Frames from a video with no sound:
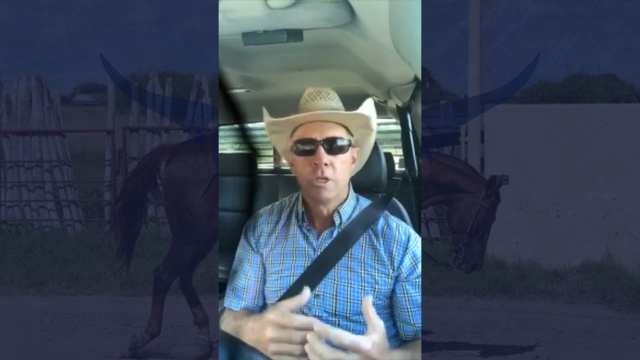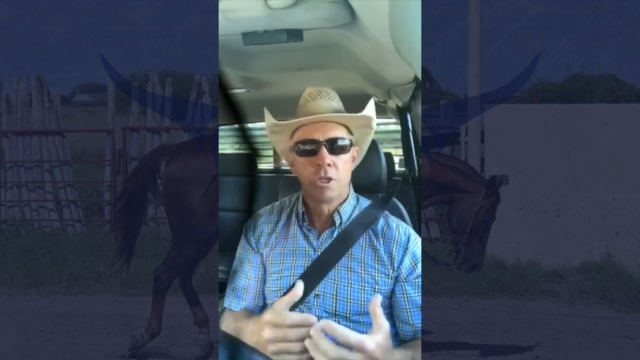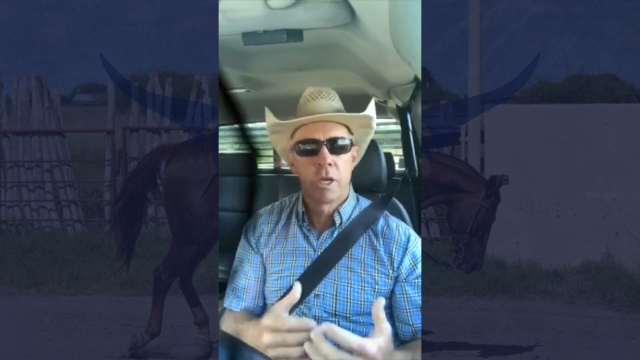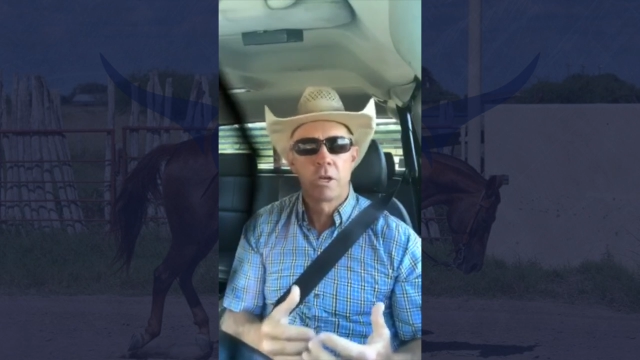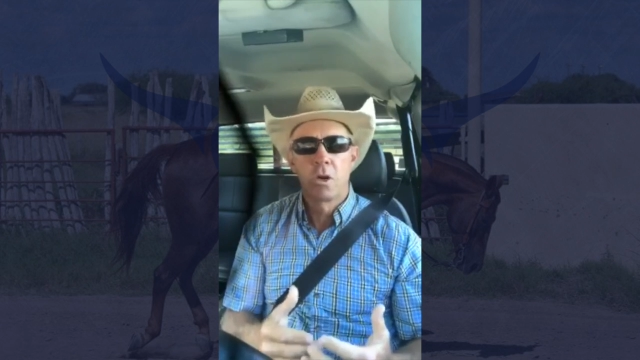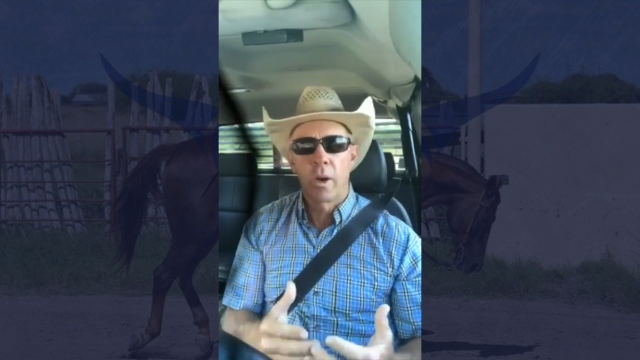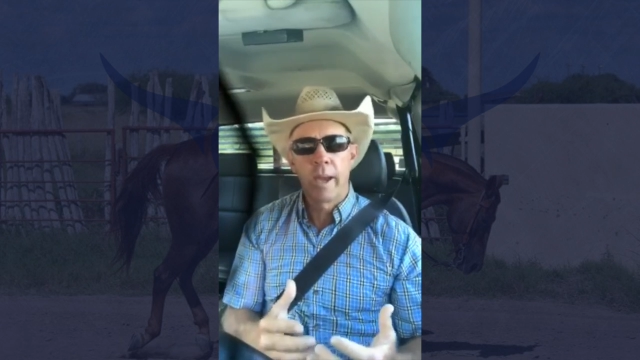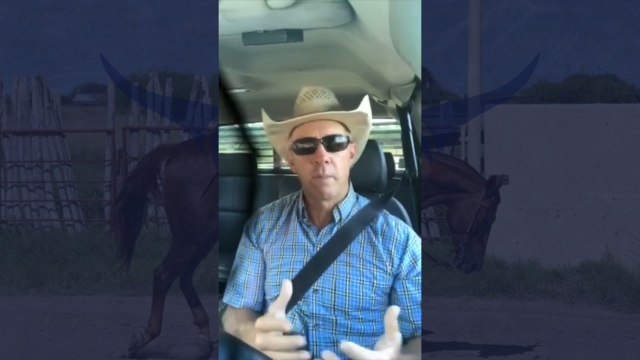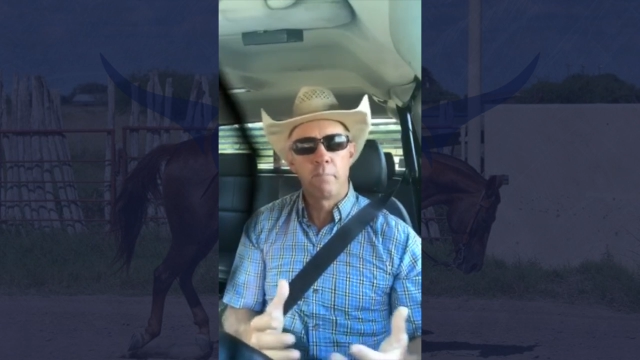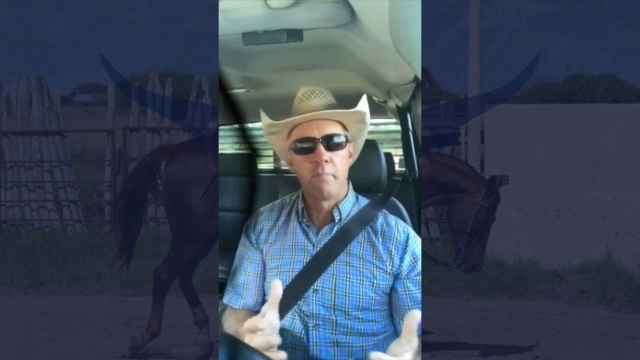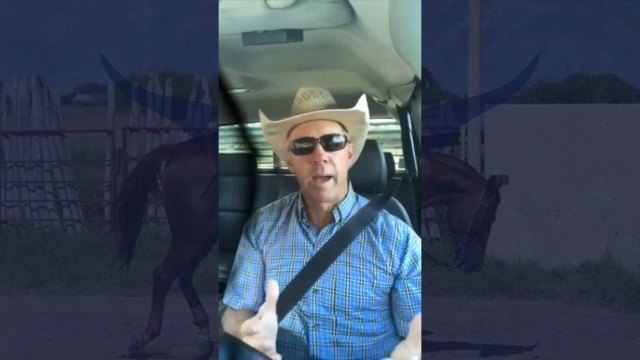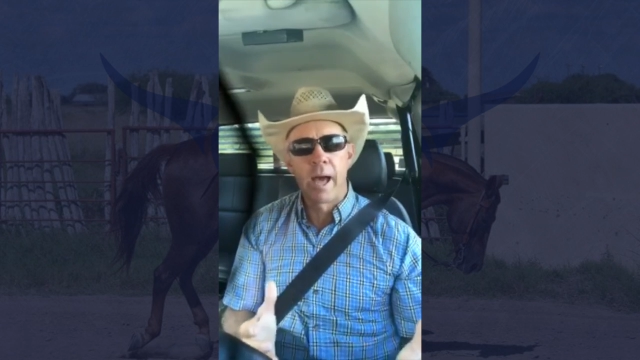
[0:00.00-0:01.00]
She had
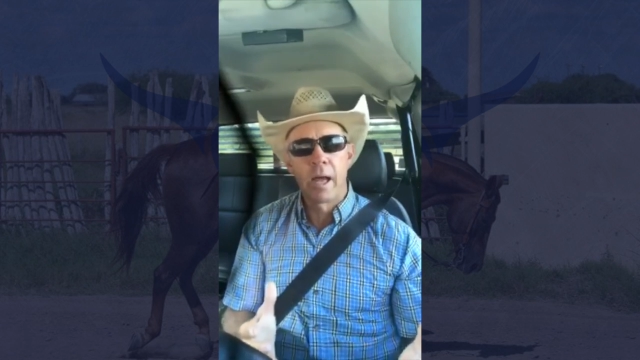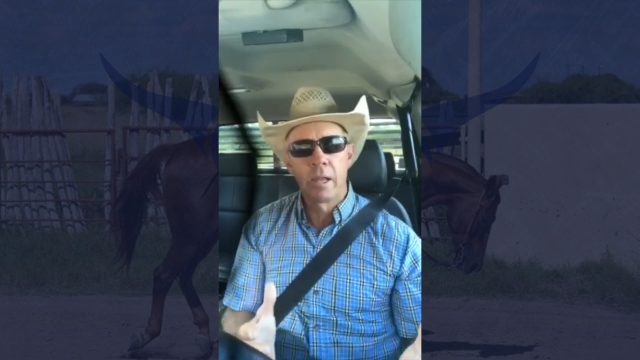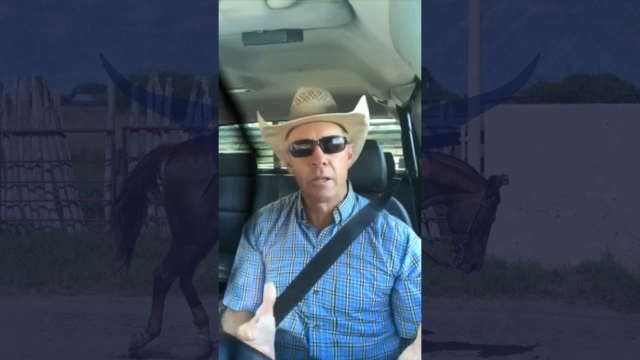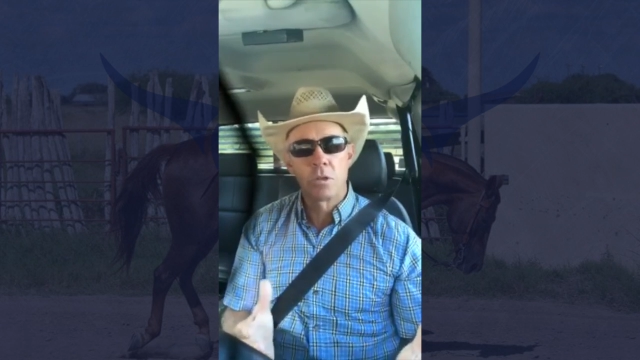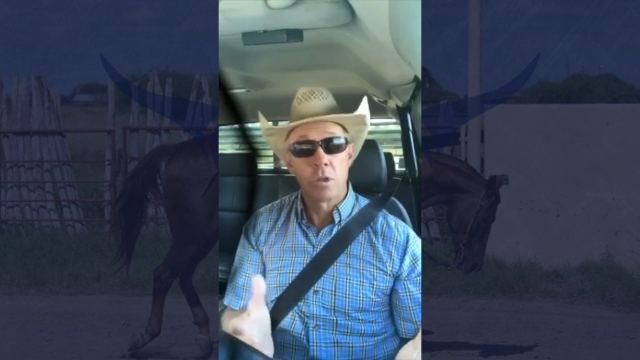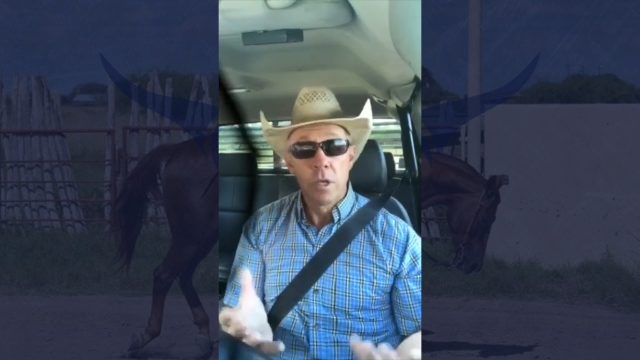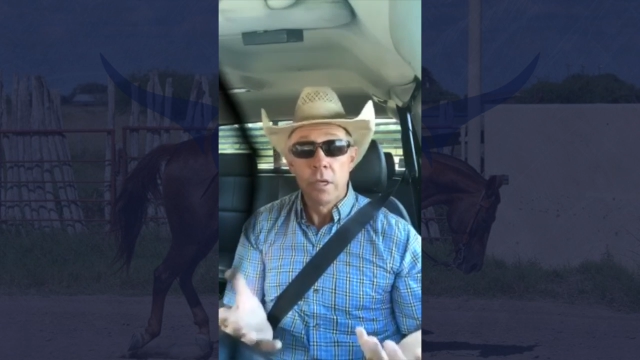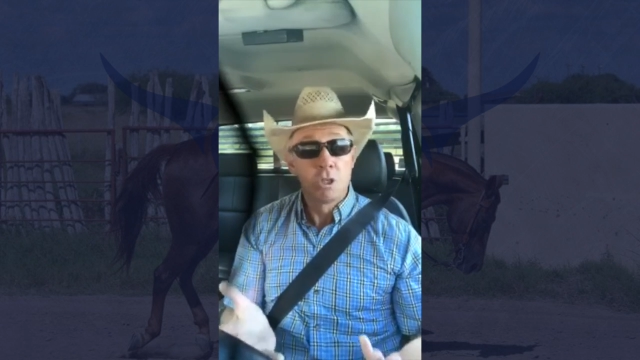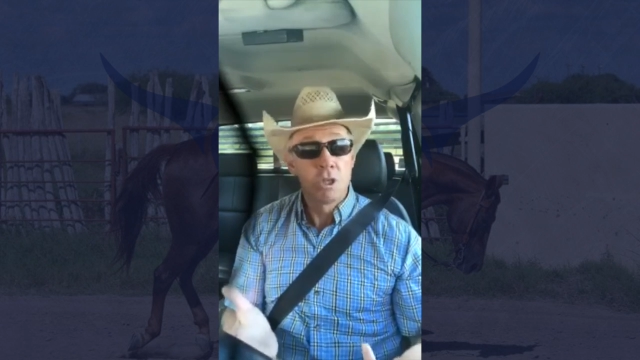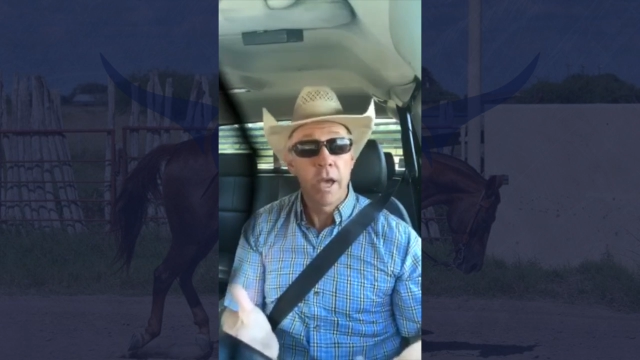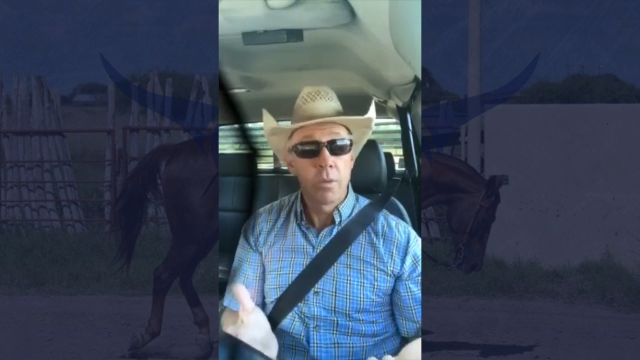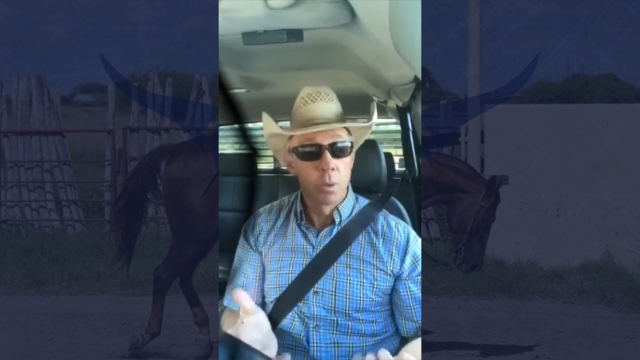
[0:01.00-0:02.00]
great balance.
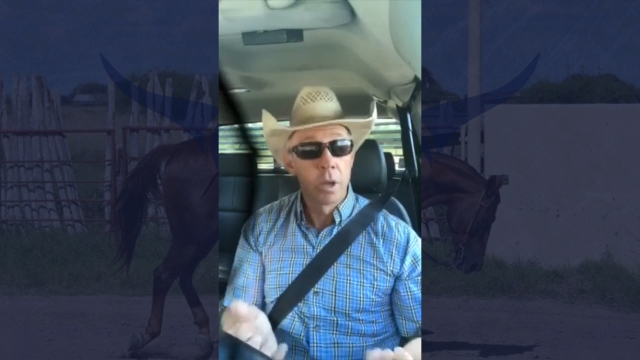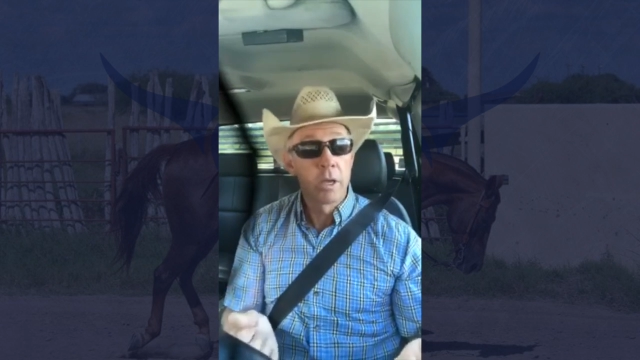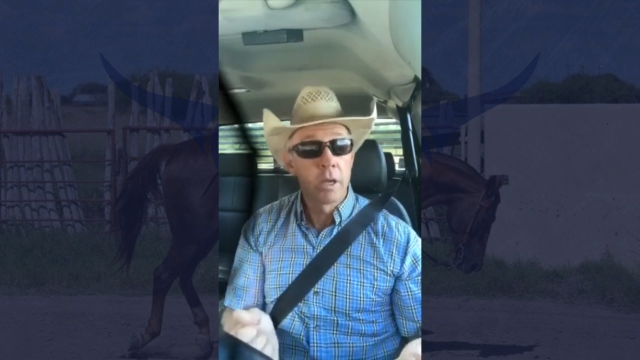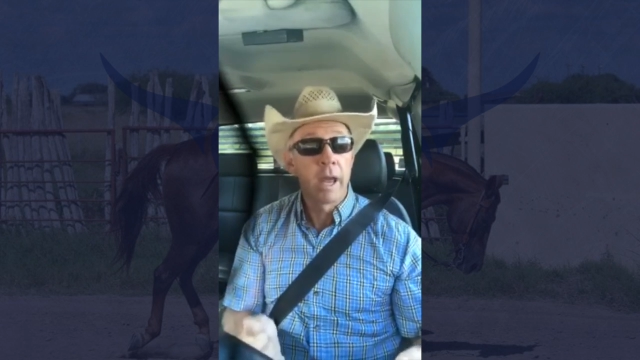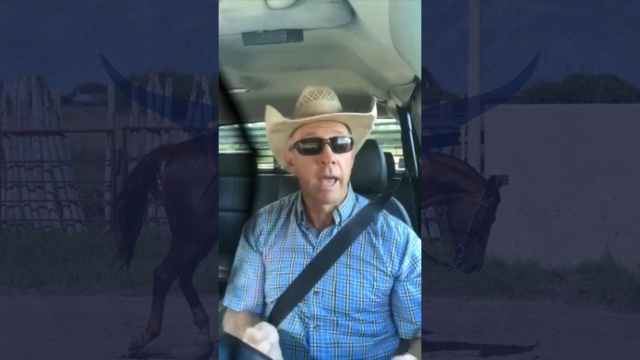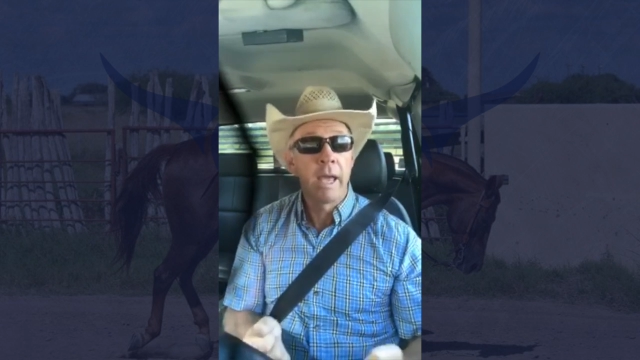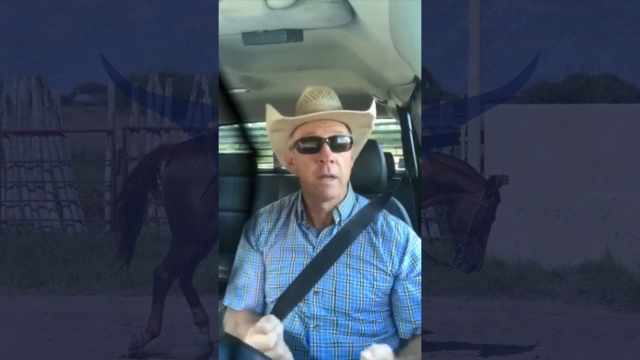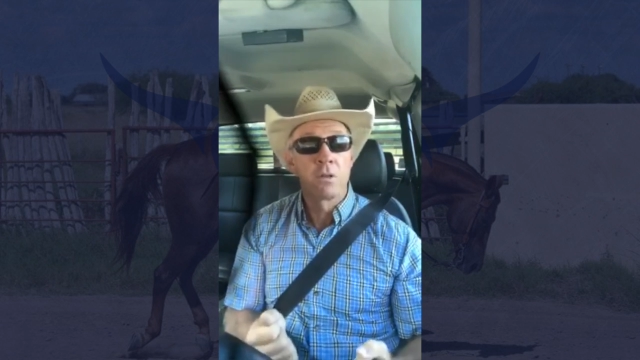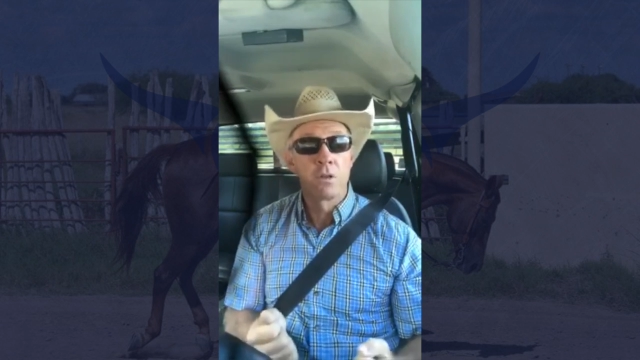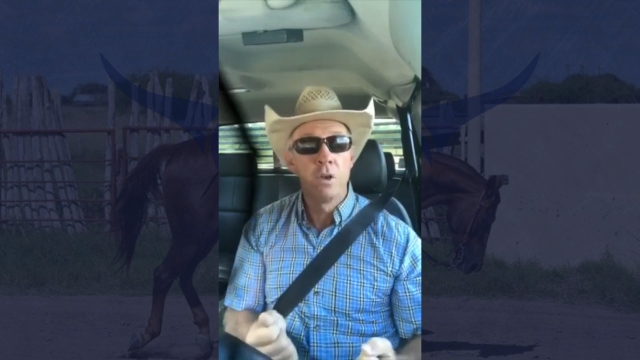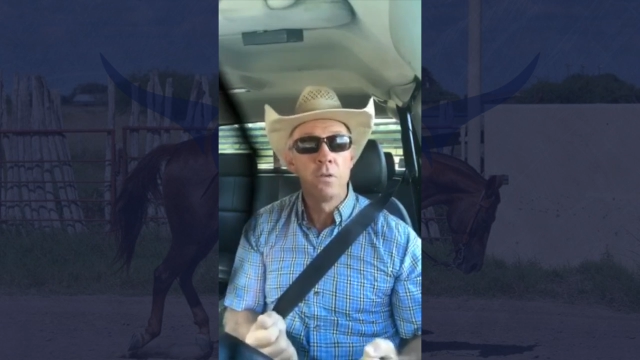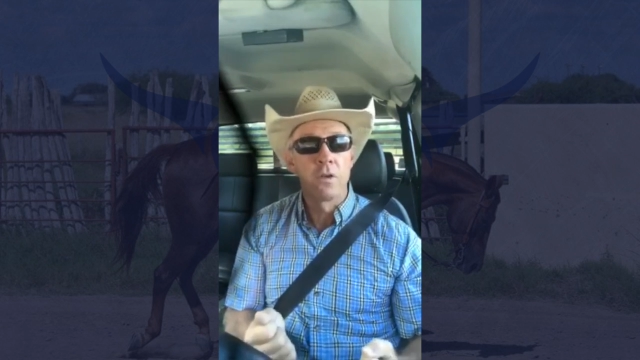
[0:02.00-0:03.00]
She had really good
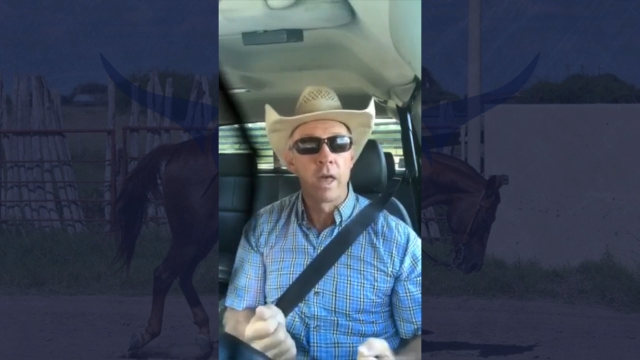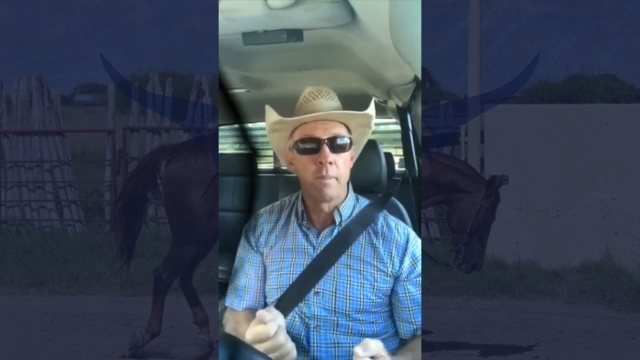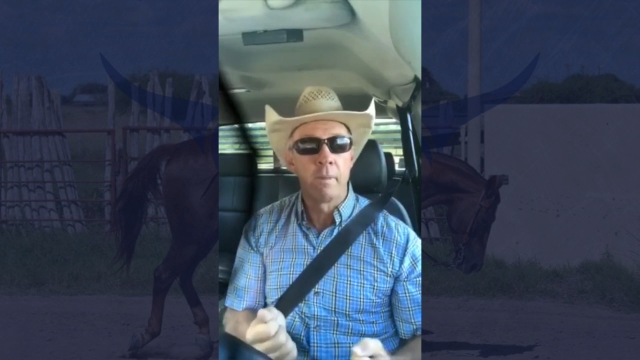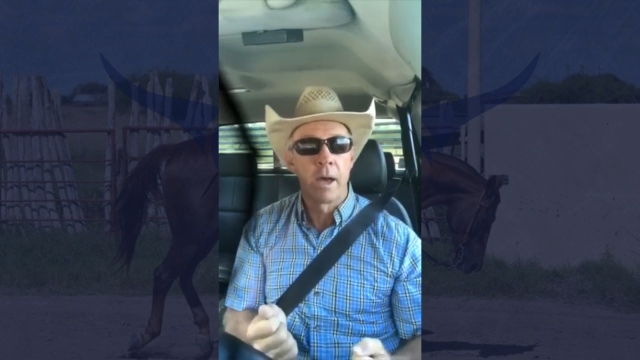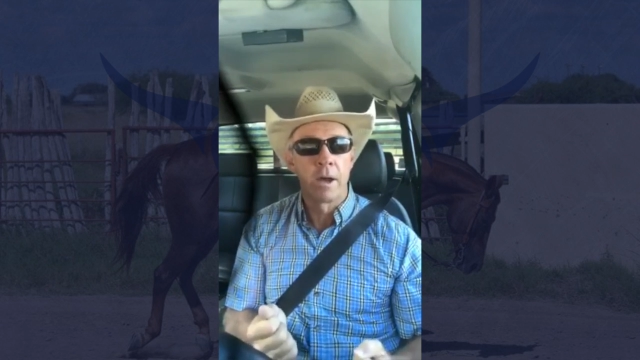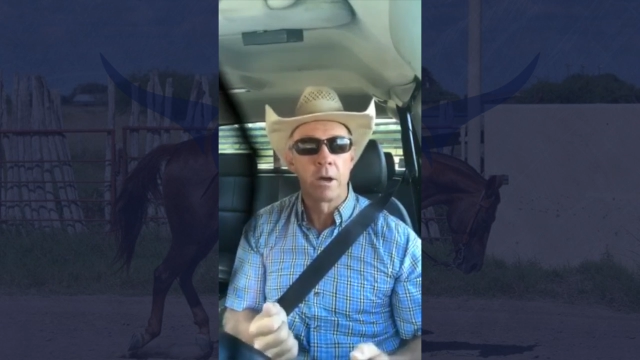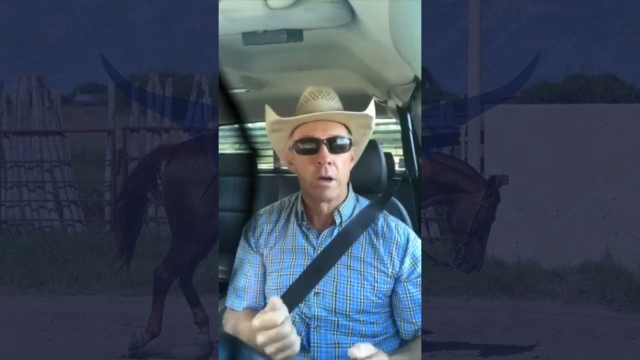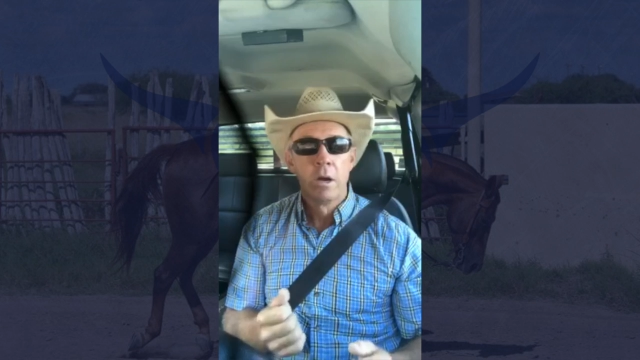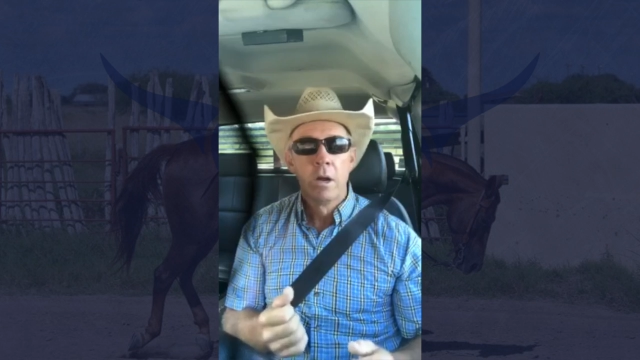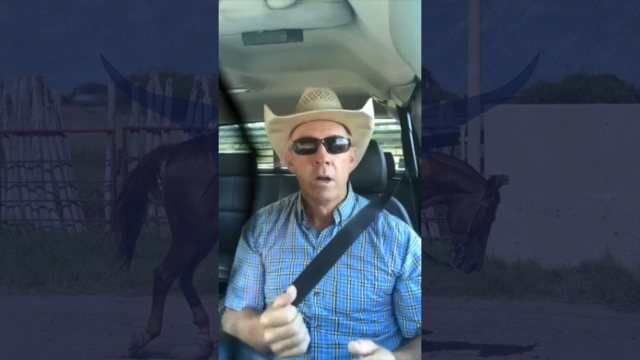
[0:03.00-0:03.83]
hands, too, for that matter.